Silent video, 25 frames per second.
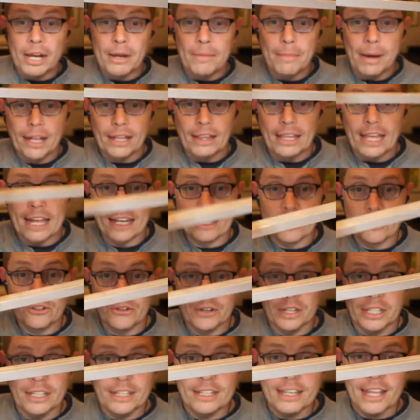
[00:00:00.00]
about that is
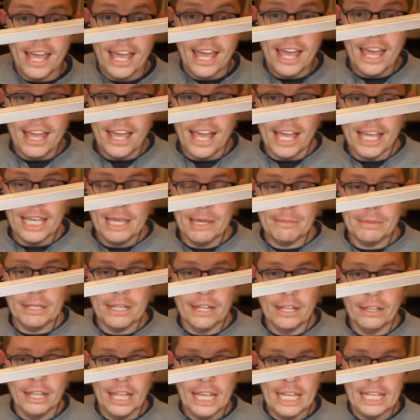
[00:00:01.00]
during the day I keep it
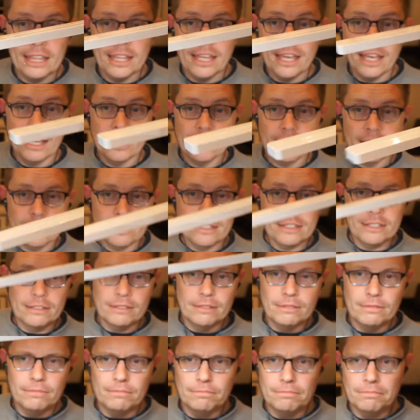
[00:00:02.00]
down like this.
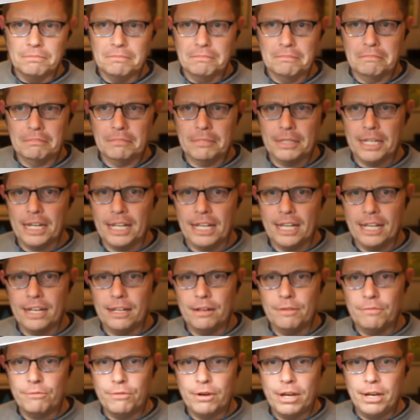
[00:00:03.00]
Can I get
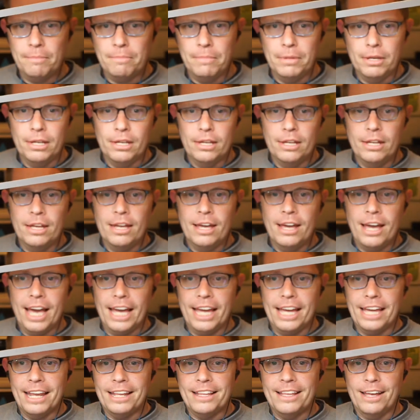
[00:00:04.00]
it in frame?
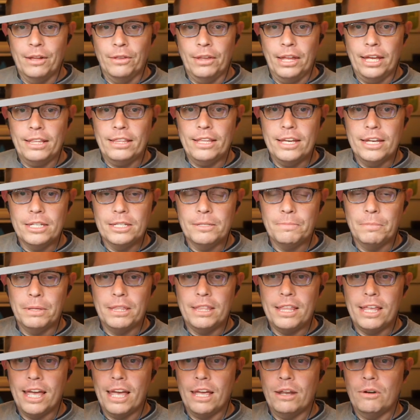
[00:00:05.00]
I get it down like this,
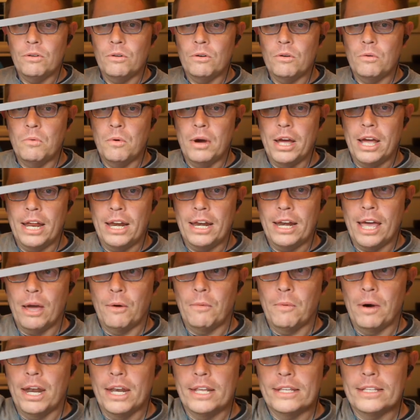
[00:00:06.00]
but then when
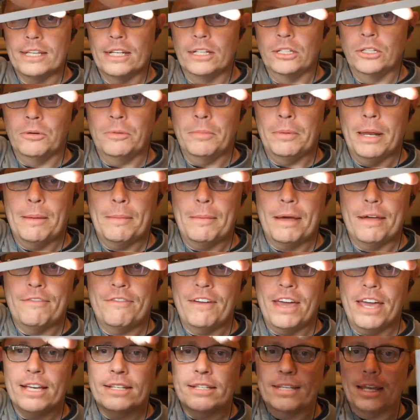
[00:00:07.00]
I want it to illuminate my
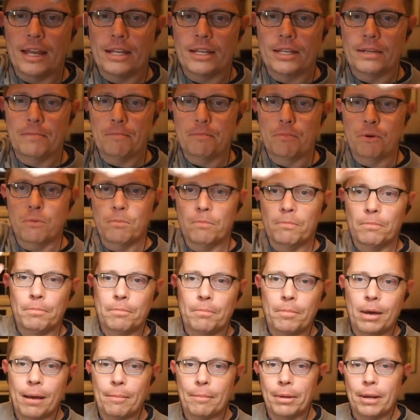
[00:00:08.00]
face, I just boom,
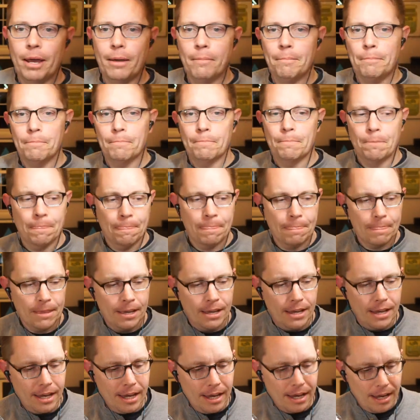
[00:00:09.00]
pop it up,
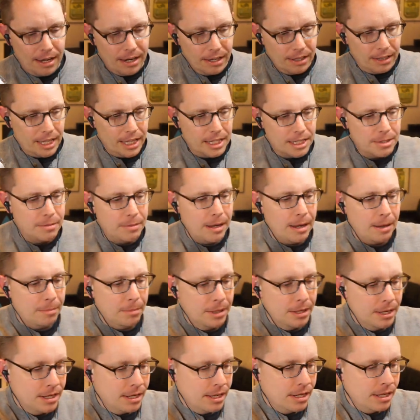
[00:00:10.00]
and it lights me
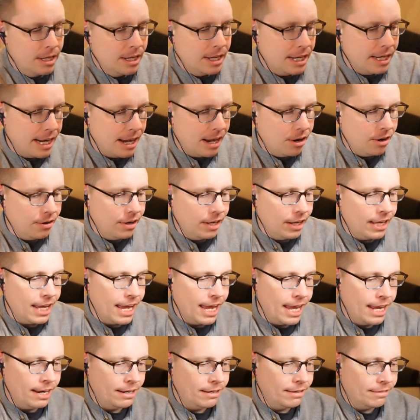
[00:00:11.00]
up. Now,
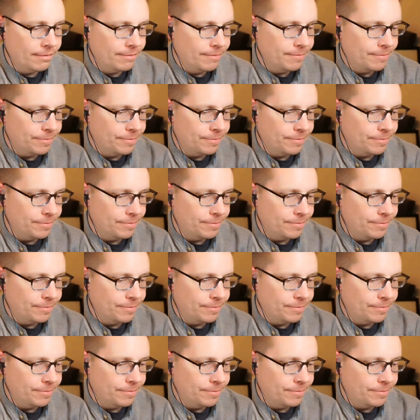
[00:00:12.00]
again,